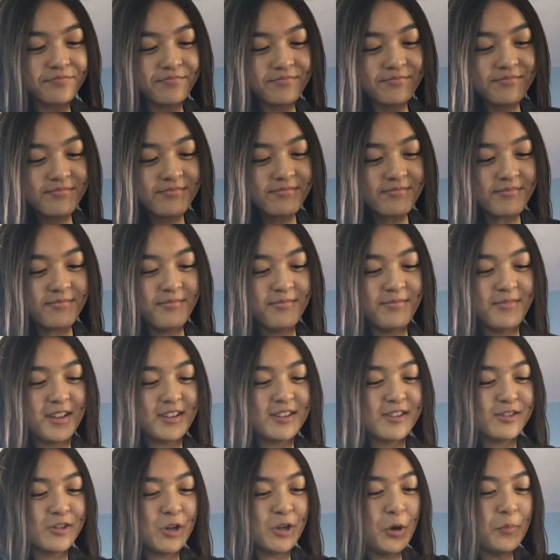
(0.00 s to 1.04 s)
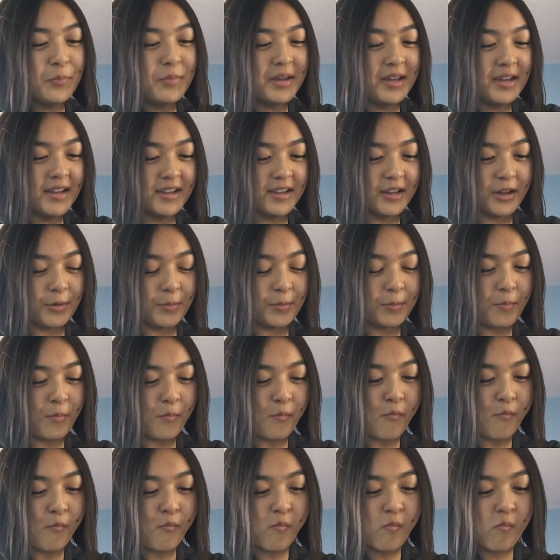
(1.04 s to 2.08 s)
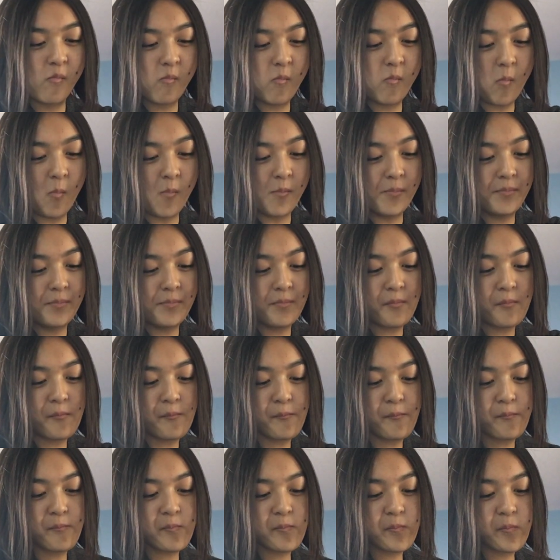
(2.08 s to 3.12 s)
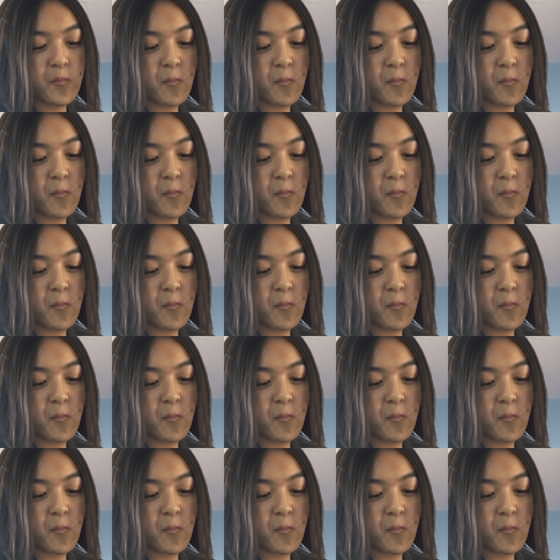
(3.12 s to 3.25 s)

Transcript: I swear. That's so mean. It's like a perfect